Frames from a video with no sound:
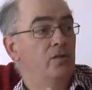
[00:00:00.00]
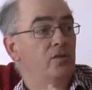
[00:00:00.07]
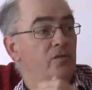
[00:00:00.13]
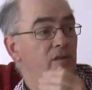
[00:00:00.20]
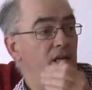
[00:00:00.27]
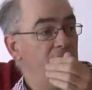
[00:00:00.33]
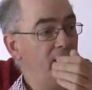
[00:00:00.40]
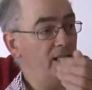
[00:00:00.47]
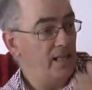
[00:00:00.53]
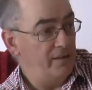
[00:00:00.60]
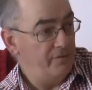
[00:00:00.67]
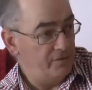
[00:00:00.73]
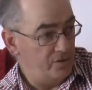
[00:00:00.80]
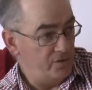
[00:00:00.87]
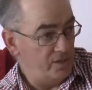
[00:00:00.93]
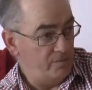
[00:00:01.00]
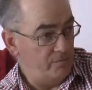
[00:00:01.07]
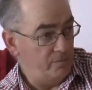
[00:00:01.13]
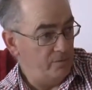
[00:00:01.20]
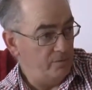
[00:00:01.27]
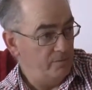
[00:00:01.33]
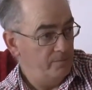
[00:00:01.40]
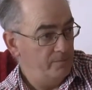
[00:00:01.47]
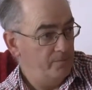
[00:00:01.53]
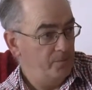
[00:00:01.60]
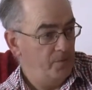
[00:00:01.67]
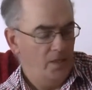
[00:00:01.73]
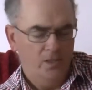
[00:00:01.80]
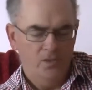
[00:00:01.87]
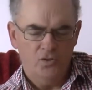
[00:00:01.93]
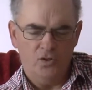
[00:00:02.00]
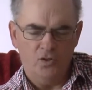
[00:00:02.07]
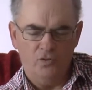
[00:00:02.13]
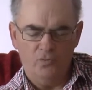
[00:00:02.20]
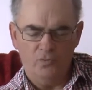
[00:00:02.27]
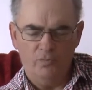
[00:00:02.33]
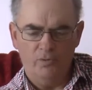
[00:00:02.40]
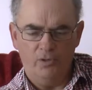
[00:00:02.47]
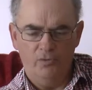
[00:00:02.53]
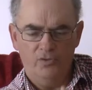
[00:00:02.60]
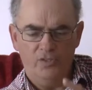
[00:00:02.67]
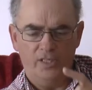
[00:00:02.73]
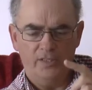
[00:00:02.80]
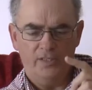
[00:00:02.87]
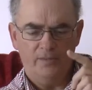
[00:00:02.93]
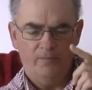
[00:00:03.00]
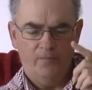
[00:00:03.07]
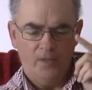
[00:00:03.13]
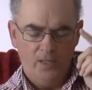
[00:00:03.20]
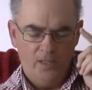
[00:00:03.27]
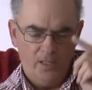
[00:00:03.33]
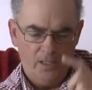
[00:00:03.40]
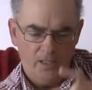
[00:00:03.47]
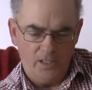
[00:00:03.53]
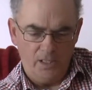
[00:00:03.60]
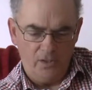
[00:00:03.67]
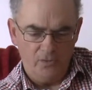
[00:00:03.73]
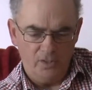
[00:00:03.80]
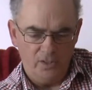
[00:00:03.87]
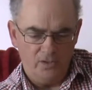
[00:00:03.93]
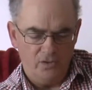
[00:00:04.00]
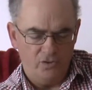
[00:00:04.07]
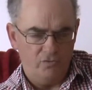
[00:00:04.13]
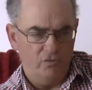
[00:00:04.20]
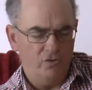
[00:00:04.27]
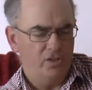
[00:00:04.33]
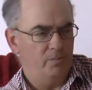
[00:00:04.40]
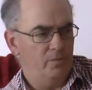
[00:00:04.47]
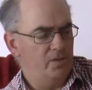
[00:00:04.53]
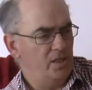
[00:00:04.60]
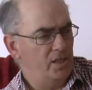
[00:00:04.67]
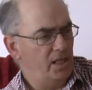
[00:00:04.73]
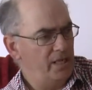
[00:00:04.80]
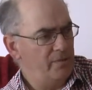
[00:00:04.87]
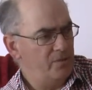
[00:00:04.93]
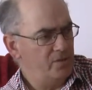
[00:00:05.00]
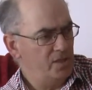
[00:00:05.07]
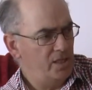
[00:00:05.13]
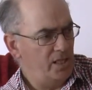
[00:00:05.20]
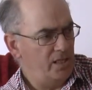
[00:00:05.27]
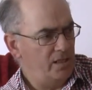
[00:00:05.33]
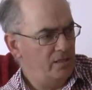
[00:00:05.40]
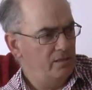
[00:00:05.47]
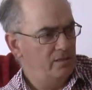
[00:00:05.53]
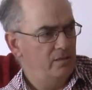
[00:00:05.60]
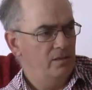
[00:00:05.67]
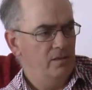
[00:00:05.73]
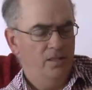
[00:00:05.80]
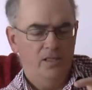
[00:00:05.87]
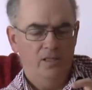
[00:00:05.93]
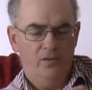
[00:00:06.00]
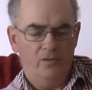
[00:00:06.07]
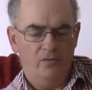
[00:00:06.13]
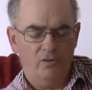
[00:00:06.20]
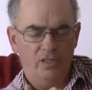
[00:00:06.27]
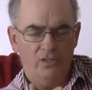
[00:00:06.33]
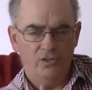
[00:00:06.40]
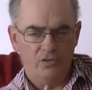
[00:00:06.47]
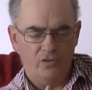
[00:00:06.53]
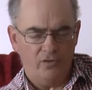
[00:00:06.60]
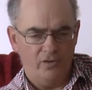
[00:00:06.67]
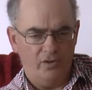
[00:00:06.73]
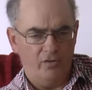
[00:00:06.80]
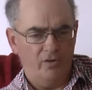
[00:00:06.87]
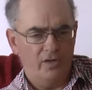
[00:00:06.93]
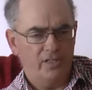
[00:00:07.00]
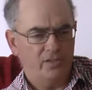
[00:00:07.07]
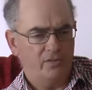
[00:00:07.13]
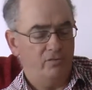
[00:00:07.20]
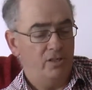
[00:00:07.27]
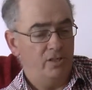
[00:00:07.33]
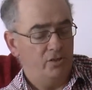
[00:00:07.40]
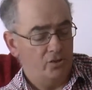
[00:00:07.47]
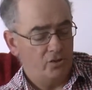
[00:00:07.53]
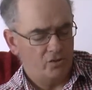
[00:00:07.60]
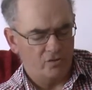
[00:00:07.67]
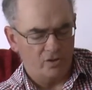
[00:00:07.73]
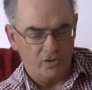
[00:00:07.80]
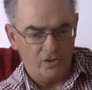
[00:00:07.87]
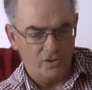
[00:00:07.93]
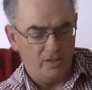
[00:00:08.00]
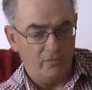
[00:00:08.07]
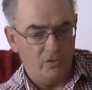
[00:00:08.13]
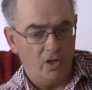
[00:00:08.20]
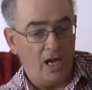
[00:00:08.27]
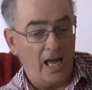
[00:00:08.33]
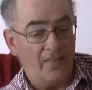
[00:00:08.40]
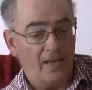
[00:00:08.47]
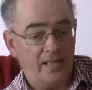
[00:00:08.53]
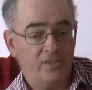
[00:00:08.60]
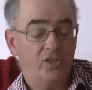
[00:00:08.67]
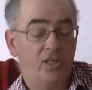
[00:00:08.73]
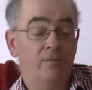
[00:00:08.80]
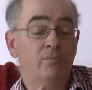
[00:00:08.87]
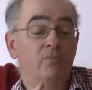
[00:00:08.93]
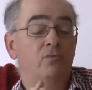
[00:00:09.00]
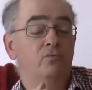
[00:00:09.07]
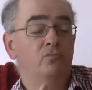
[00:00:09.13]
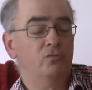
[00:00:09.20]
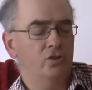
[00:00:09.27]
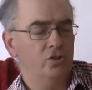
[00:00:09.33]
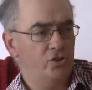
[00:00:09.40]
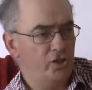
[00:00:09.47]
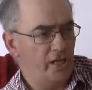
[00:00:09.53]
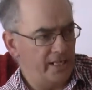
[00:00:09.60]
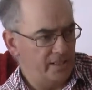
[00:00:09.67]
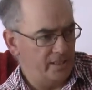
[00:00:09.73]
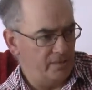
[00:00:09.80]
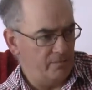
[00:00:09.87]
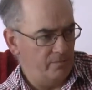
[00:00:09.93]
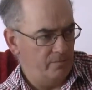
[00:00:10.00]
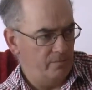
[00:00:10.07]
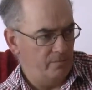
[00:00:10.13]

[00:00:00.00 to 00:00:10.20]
Then he left the temple. He's gone through a process. He goes into Jerusalem as acclaimed as king. The religious authorities, the religious structures they've got at that time reject him.